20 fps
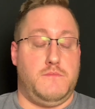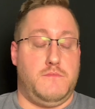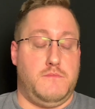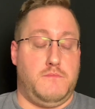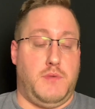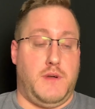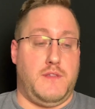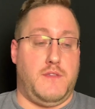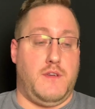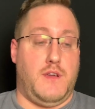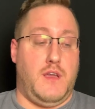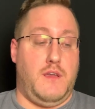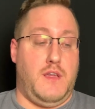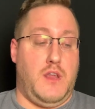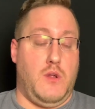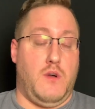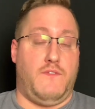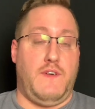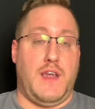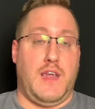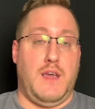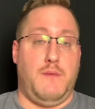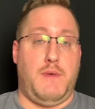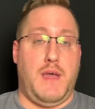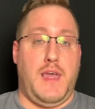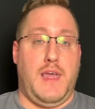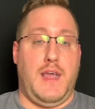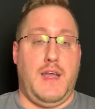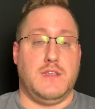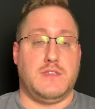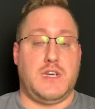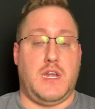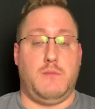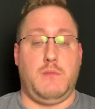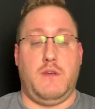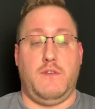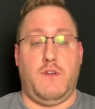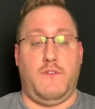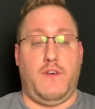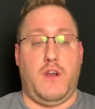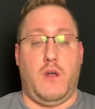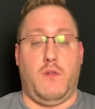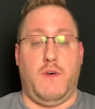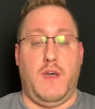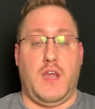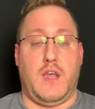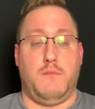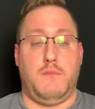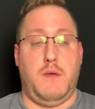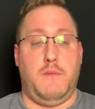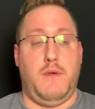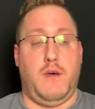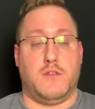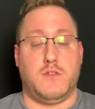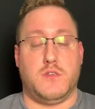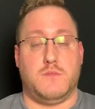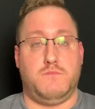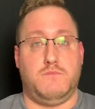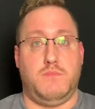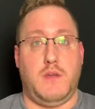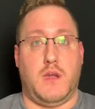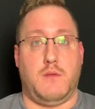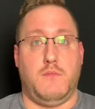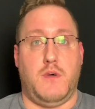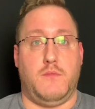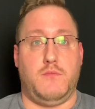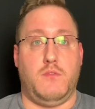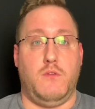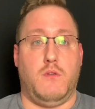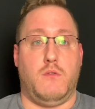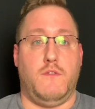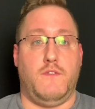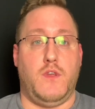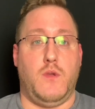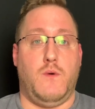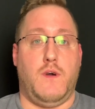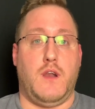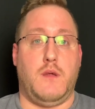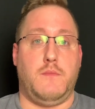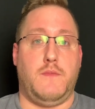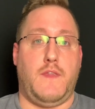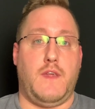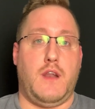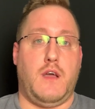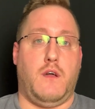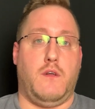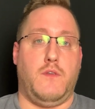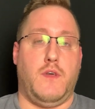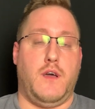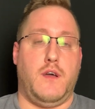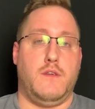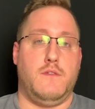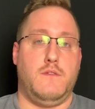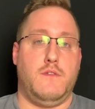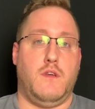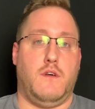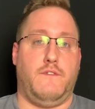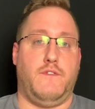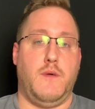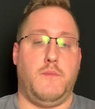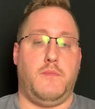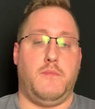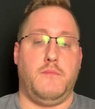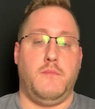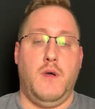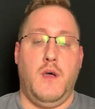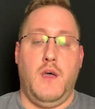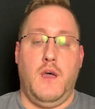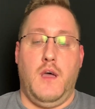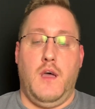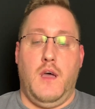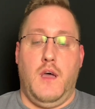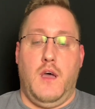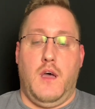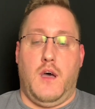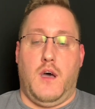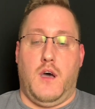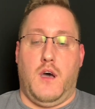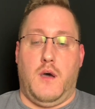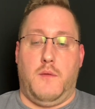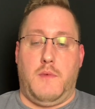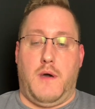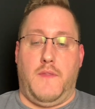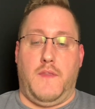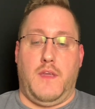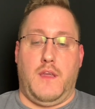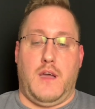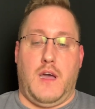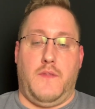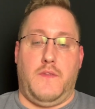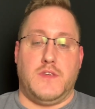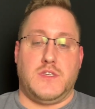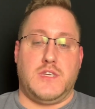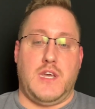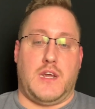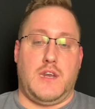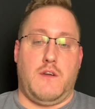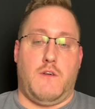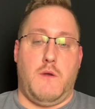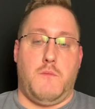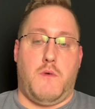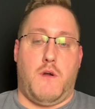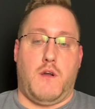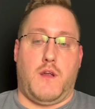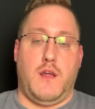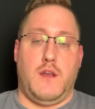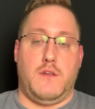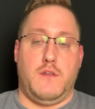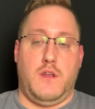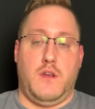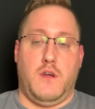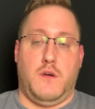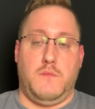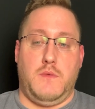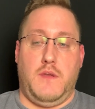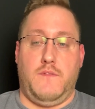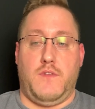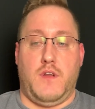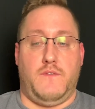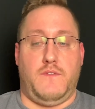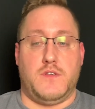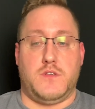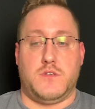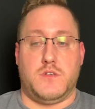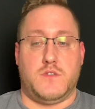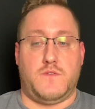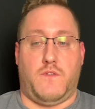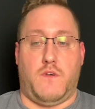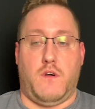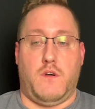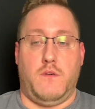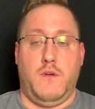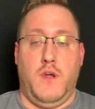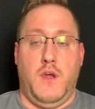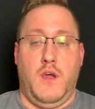but if I can get my hands on them, even if I don't like them, maybe I'll just pick them up, do a review on them, and then I'll flip them on the secondary market, even if it's just for